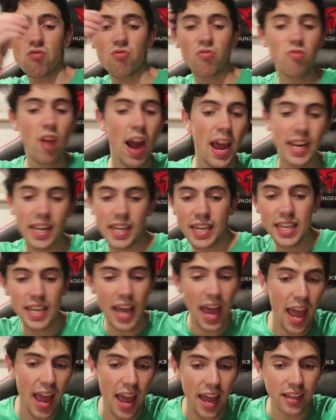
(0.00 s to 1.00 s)

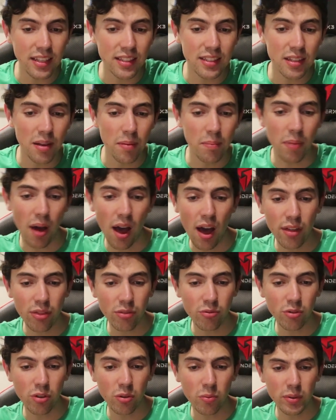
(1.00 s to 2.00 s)
raggedy ass
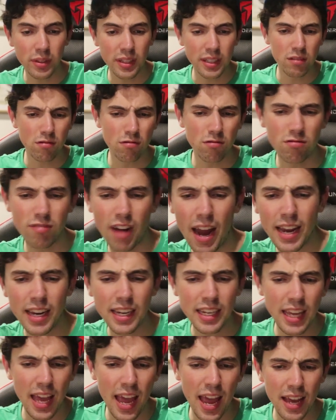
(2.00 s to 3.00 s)
bathroom with this
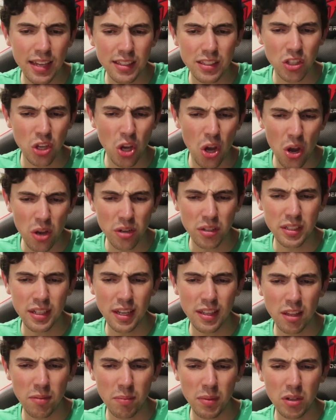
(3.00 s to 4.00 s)
raggedy ass curtain
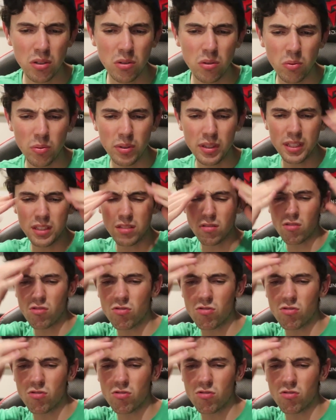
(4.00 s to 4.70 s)
down the middle with this